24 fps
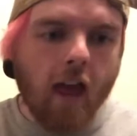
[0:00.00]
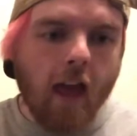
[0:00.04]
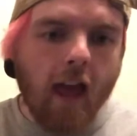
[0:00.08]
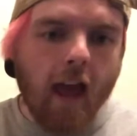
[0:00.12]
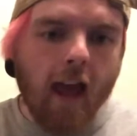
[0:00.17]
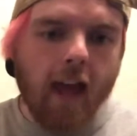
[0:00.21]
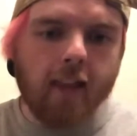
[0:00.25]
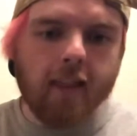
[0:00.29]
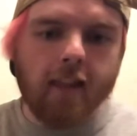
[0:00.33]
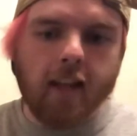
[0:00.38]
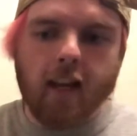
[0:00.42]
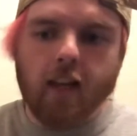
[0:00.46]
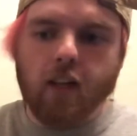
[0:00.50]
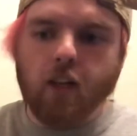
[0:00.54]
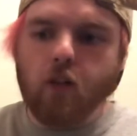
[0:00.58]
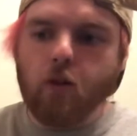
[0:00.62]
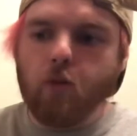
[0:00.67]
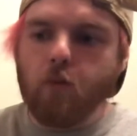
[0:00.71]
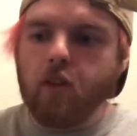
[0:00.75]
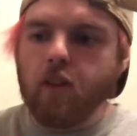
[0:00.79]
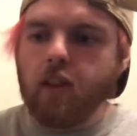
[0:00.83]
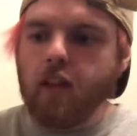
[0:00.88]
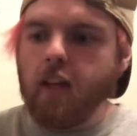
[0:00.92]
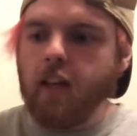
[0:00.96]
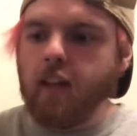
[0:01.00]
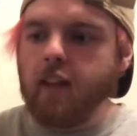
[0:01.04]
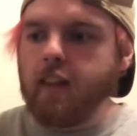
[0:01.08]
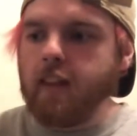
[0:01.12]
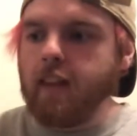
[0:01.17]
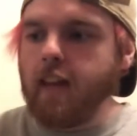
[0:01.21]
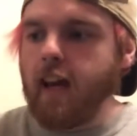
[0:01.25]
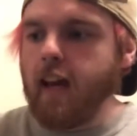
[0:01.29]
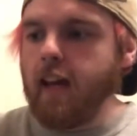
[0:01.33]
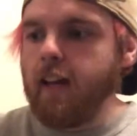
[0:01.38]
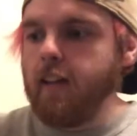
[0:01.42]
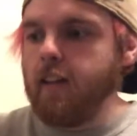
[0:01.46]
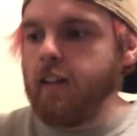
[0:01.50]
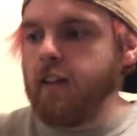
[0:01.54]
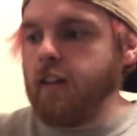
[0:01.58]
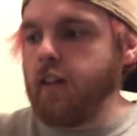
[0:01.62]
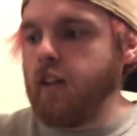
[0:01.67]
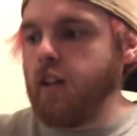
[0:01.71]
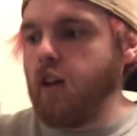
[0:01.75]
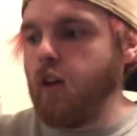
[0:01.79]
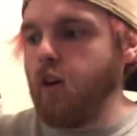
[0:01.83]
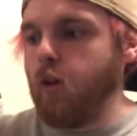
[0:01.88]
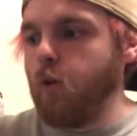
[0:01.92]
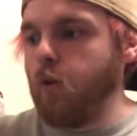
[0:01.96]
And then you think that, you
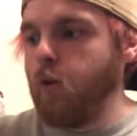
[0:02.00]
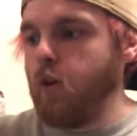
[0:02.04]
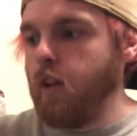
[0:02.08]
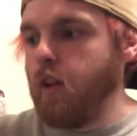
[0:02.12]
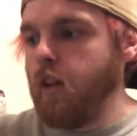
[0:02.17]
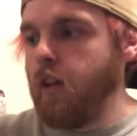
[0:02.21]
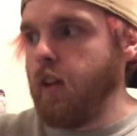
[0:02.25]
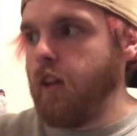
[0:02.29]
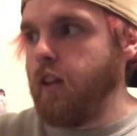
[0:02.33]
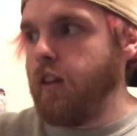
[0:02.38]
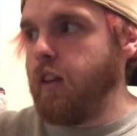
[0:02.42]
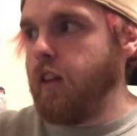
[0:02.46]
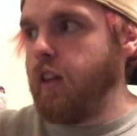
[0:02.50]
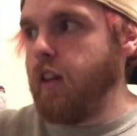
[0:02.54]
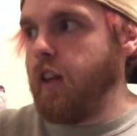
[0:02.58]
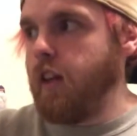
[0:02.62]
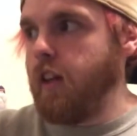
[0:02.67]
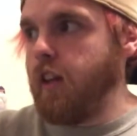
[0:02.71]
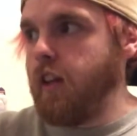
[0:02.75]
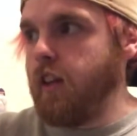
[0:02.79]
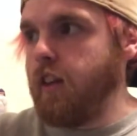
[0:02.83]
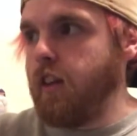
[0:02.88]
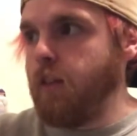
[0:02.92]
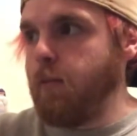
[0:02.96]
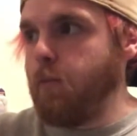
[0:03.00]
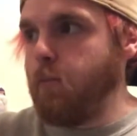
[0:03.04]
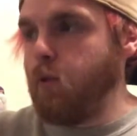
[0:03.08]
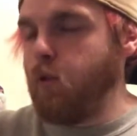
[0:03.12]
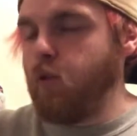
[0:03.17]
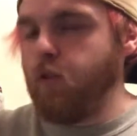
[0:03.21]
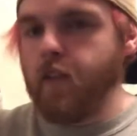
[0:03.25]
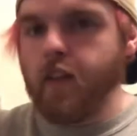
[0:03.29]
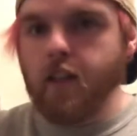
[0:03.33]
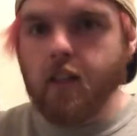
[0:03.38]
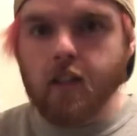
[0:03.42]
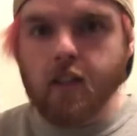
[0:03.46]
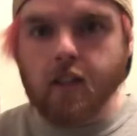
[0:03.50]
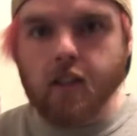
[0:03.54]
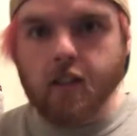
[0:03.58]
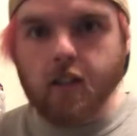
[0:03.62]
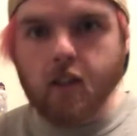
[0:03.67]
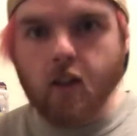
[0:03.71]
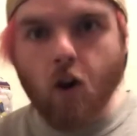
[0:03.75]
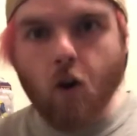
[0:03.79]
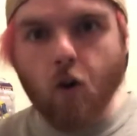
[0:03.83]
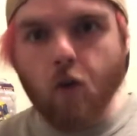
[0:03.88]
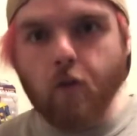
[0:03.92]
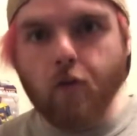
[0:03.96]
know, the movie's
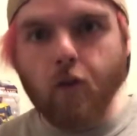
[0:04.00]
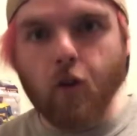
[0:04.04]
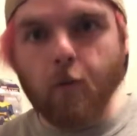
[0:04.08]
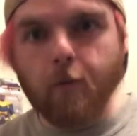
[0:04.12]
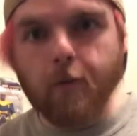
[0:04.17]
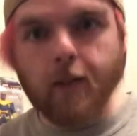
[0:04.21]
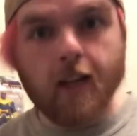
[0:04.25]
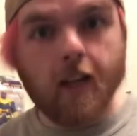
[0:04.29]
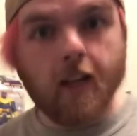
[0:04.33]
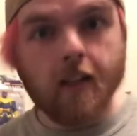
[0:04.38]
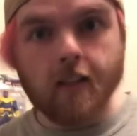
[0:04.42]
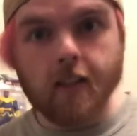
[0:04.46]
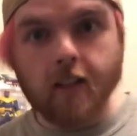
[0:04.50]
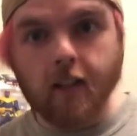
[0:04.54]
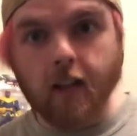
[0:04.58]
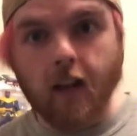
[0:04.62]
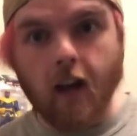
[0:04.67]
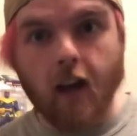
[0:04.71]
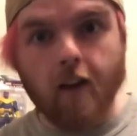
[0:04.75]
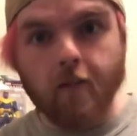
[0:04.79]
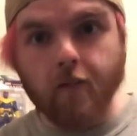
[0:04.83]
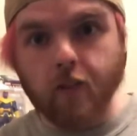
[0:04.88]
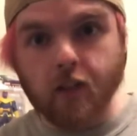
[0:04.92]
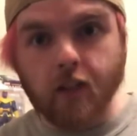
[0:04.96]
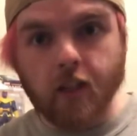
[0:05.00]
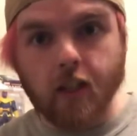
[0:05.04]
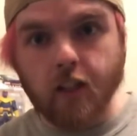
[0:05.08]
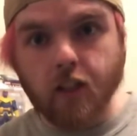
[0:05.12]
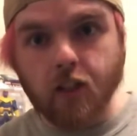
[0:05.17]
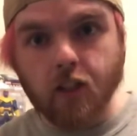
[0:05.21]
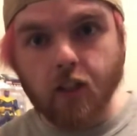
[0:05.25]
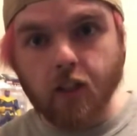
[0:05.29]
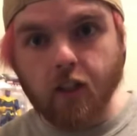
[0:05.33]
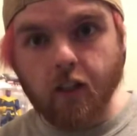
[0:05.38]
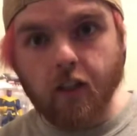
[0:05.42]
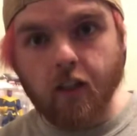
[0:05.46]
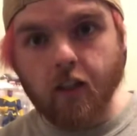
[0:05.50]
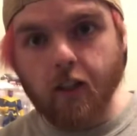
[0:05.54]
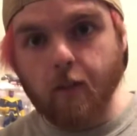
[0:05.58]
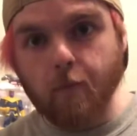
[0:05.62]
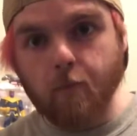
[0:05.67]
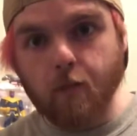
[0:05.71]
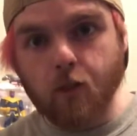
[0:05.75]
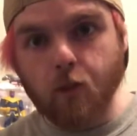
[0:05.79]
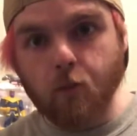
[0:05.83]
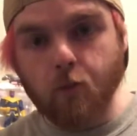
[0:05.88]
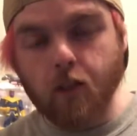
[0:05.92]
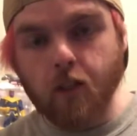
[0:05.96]
over because the conversation
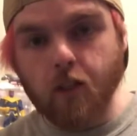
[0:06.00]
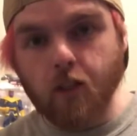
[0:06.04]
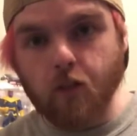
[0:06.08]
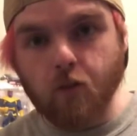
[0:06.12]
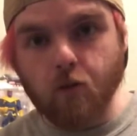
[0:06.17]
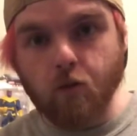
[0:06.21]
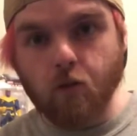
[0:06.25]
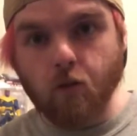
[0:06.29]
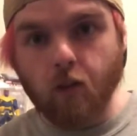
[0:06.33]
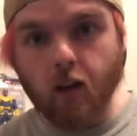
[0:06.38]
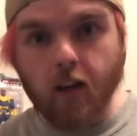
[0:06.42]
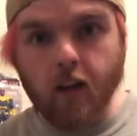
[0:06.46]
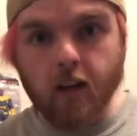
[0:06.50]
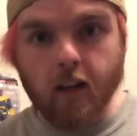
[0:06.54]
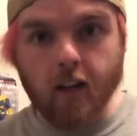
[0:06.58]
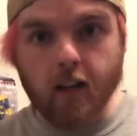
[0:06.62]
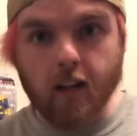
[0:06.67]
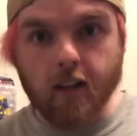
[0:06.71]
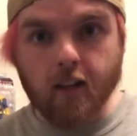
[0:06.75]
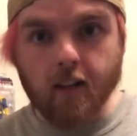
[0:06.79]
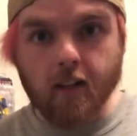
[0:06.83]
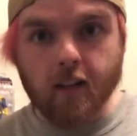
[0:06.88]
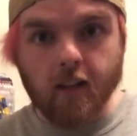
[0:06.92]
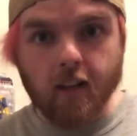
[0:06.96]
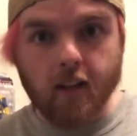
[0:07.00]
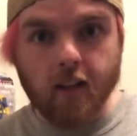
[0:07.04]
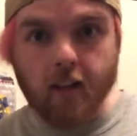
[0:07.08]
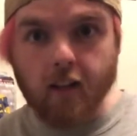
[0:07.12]
between Hugh Grant and